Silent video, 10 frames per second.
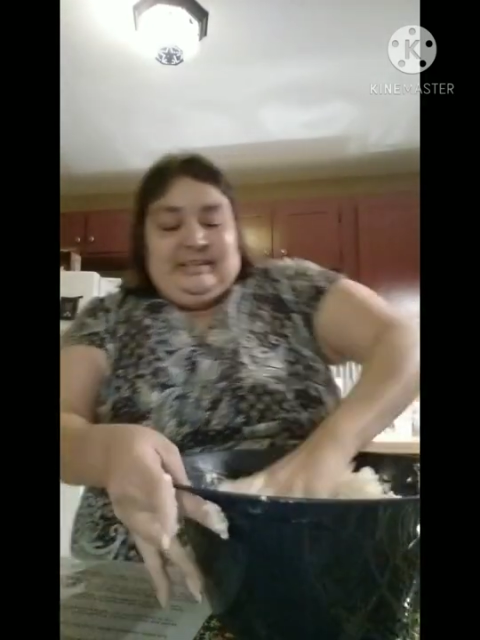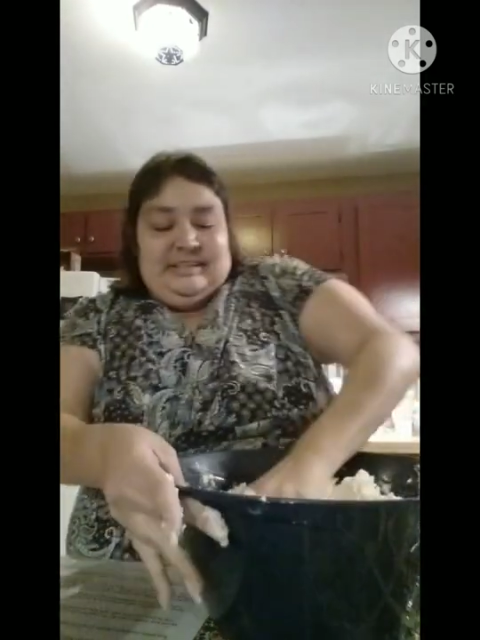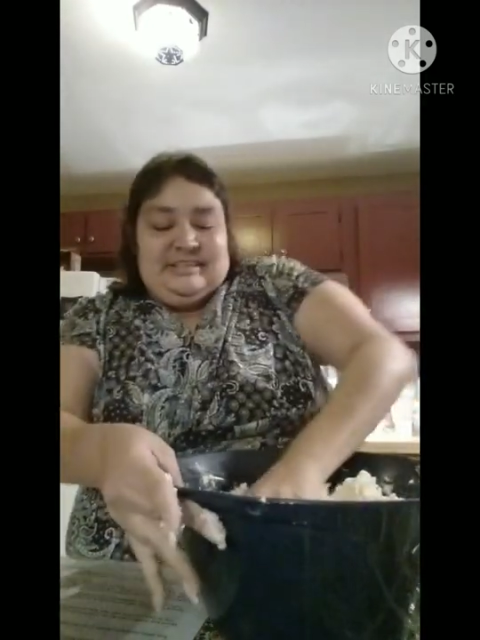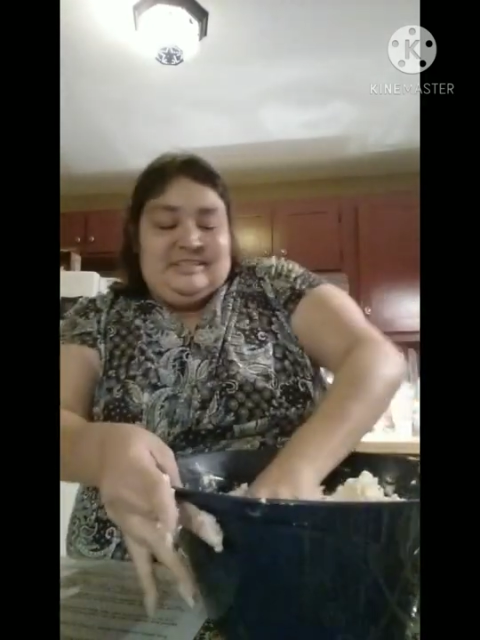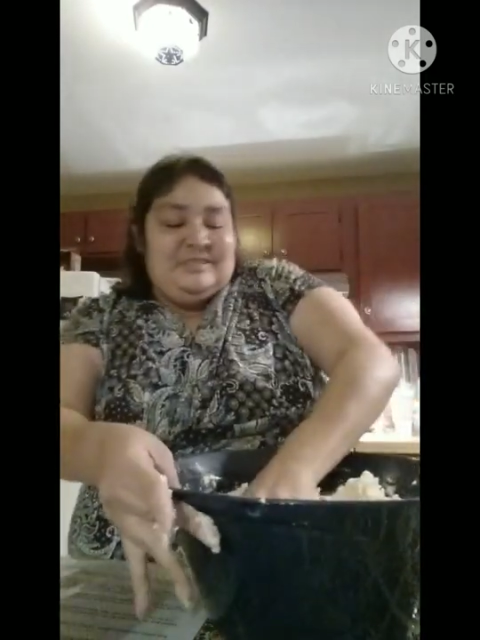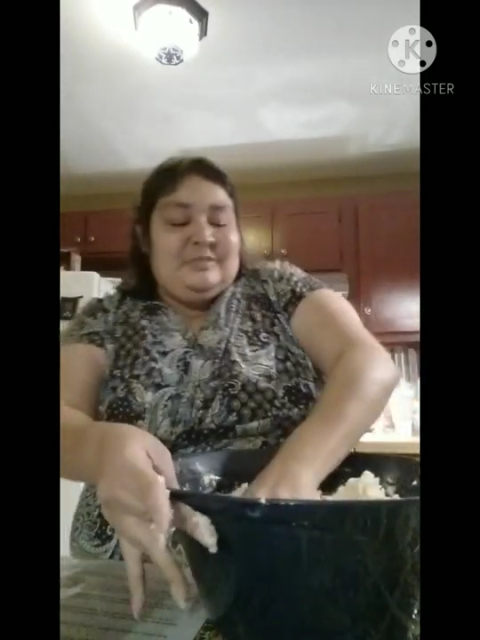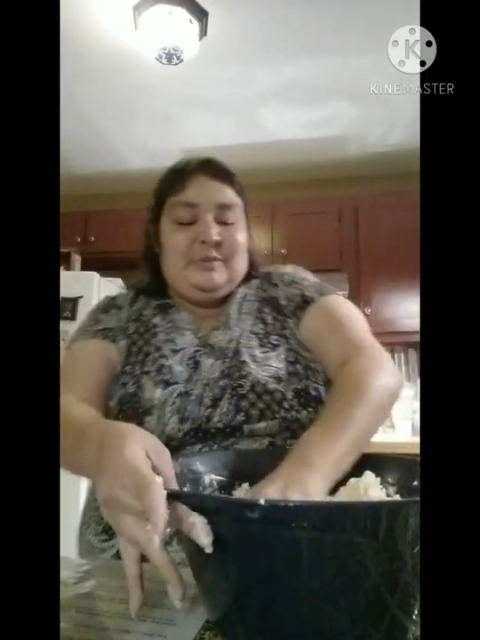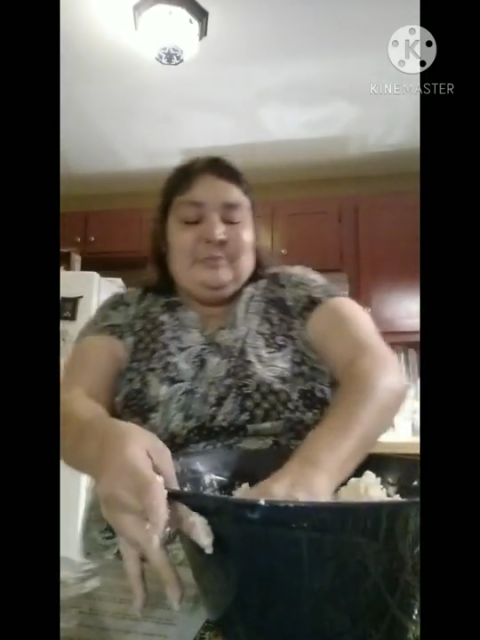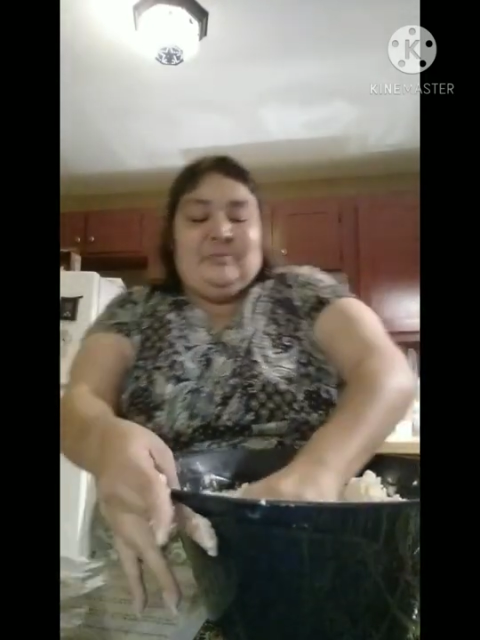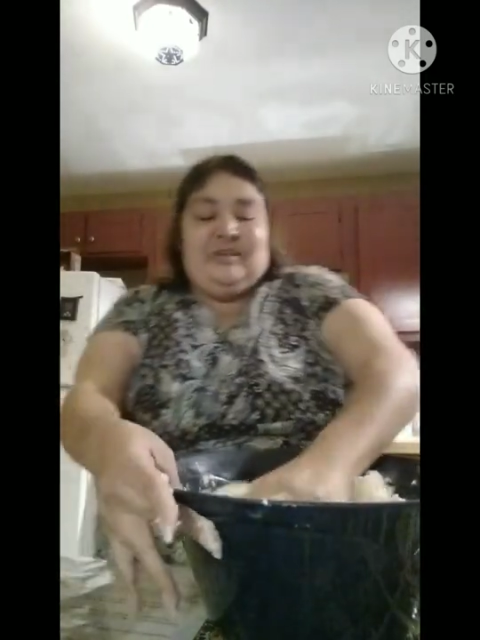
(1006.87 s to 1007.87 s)
It's a good
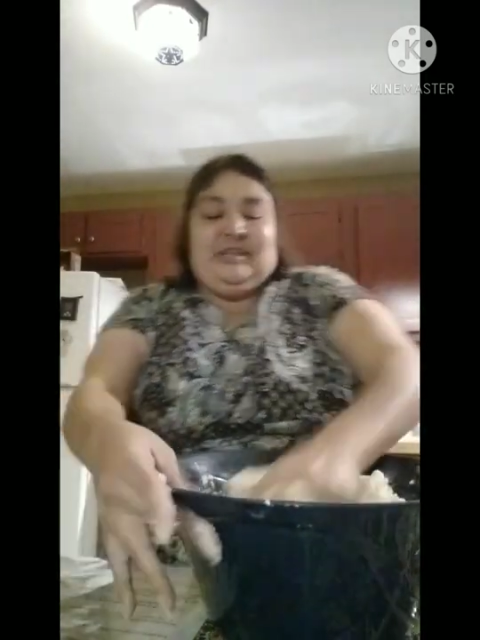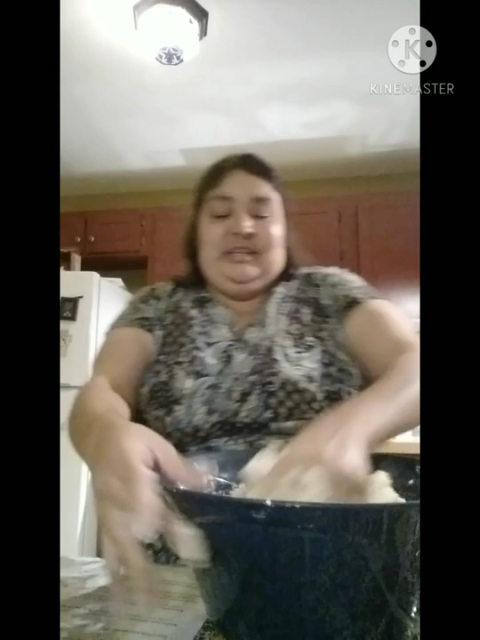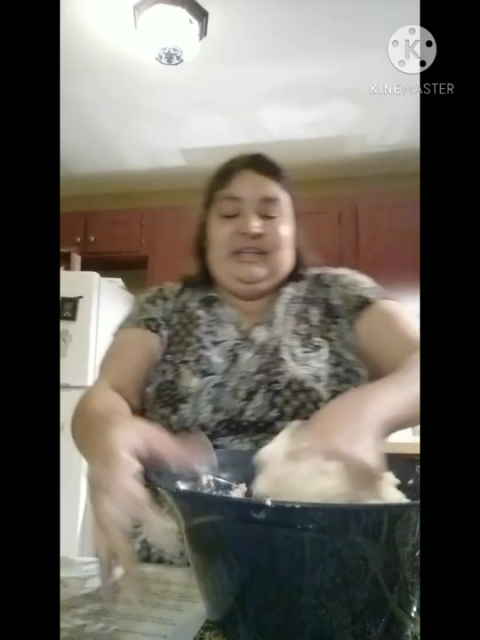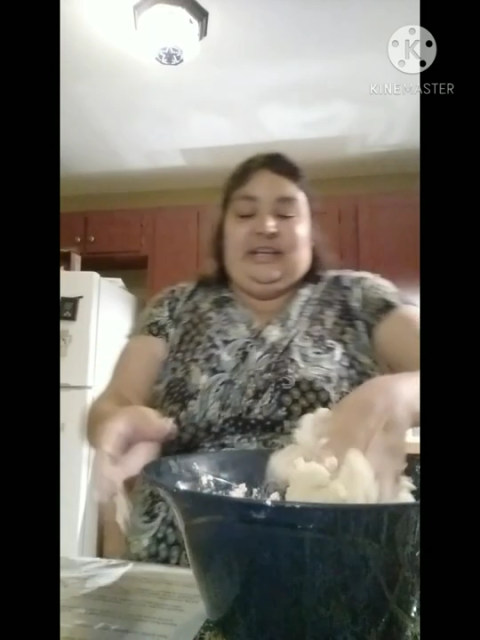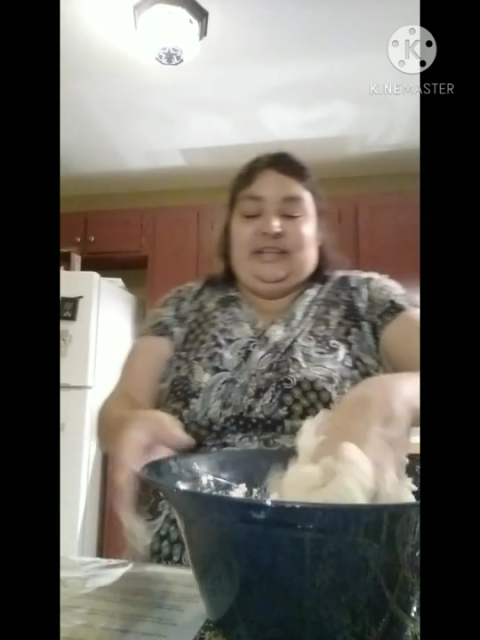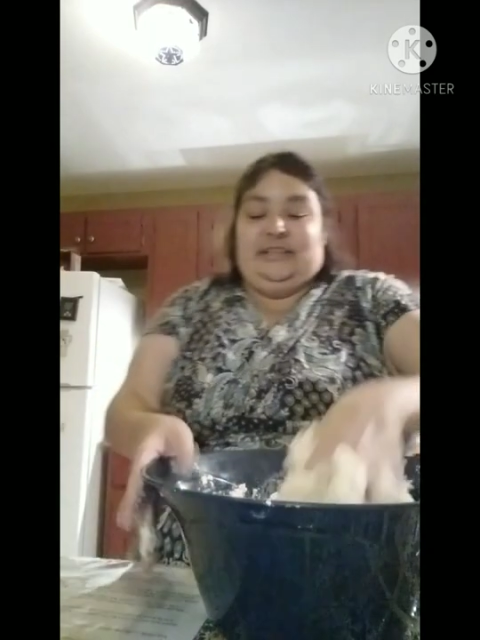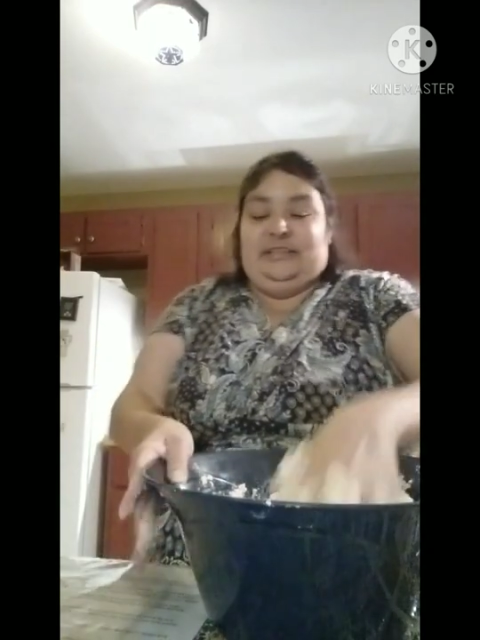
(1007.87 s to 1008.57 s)
memory. And